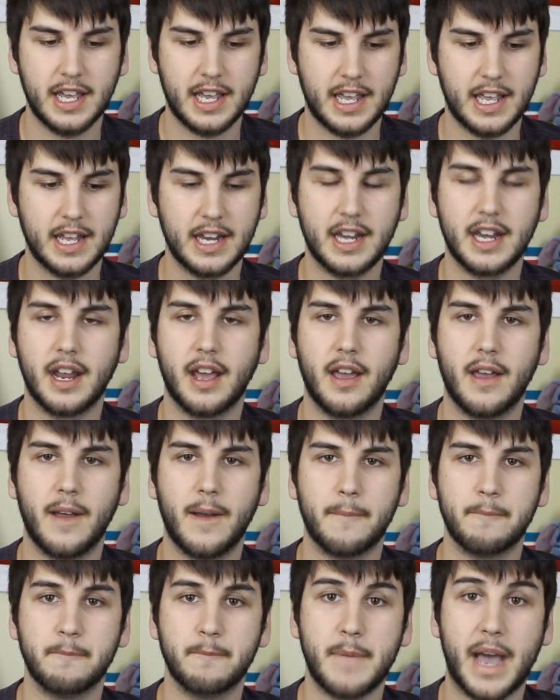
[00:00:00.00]
in
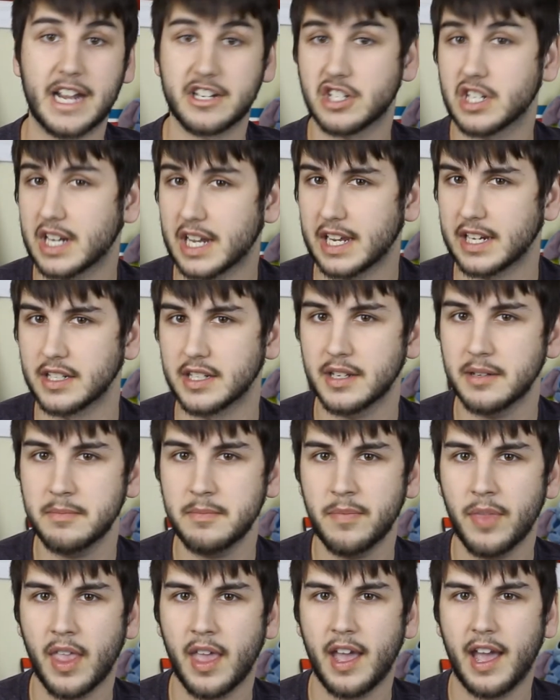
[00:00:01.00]
Magic
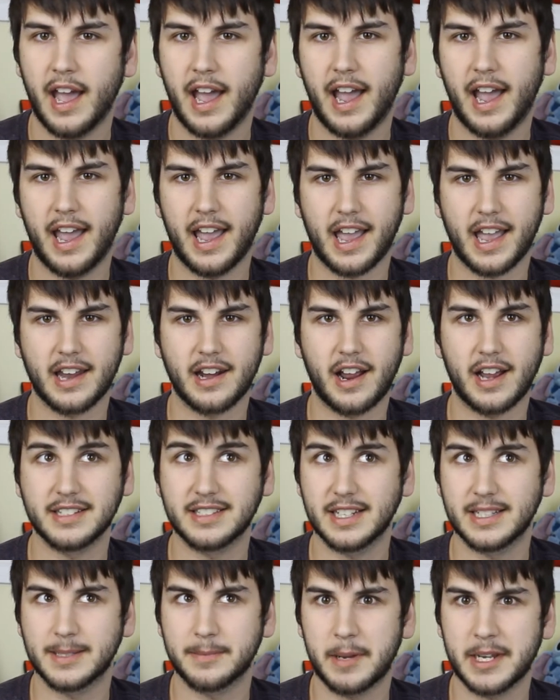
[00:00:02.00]
Kingdom? And I
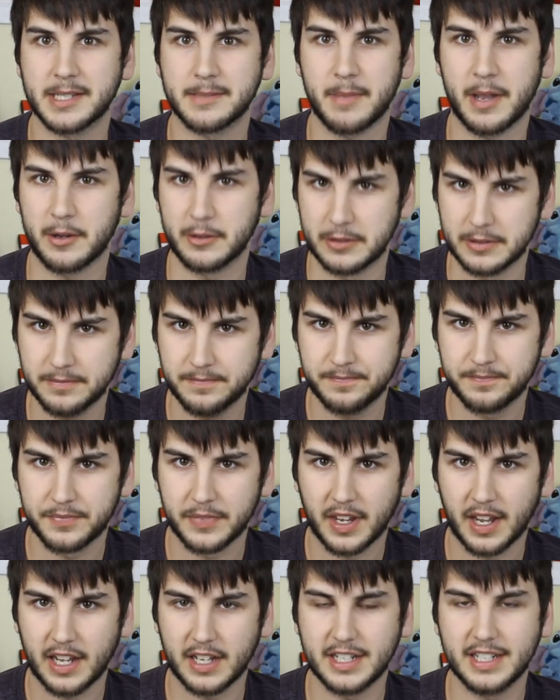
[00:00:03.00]
said Space Mountain.
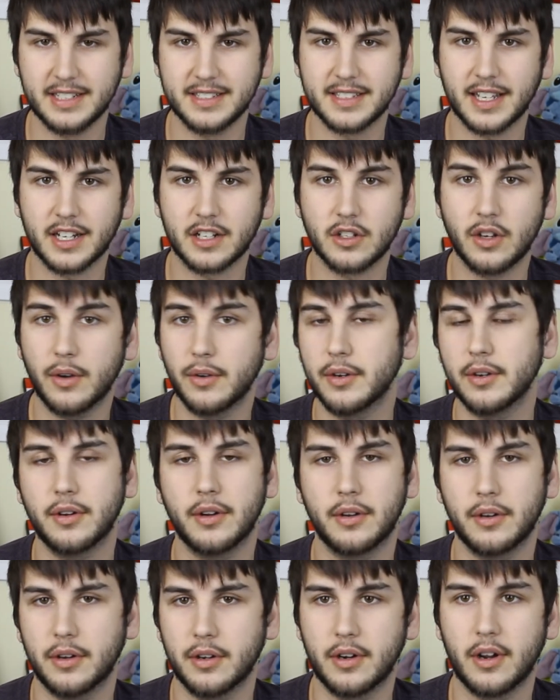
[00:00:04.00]
And he's like, no,
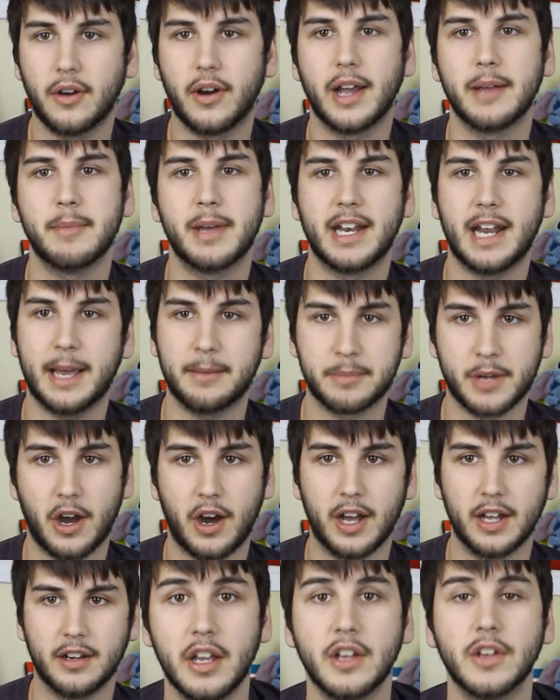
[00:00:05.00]
I meant
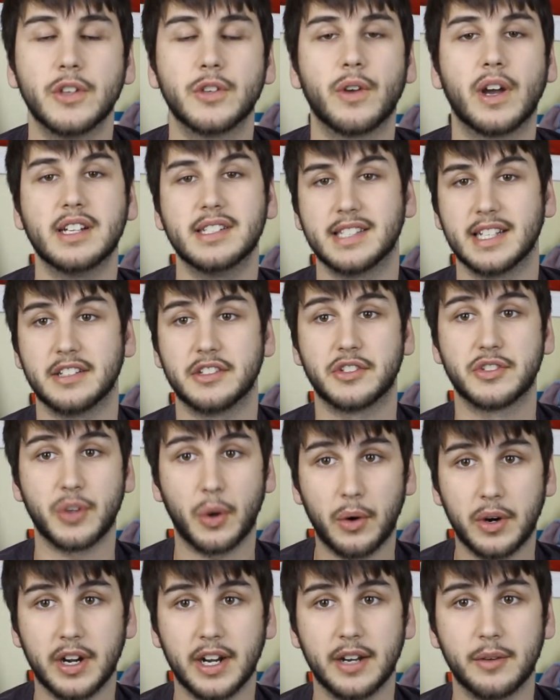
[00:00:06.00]
Epcot. So I said
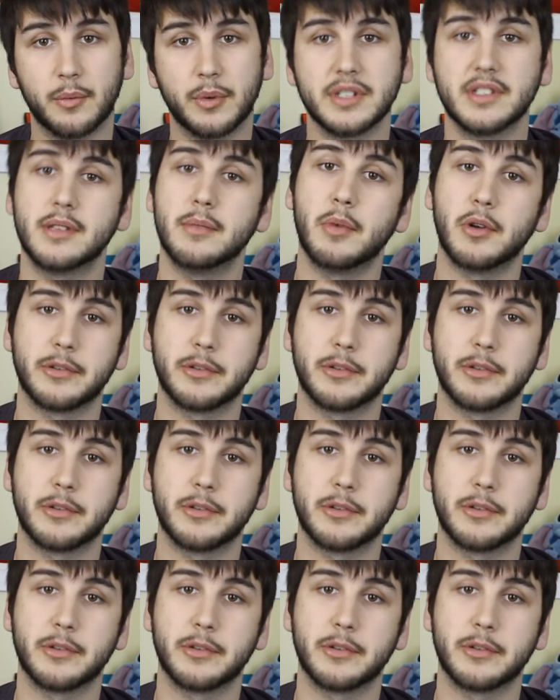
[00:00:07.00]
Soarin' was the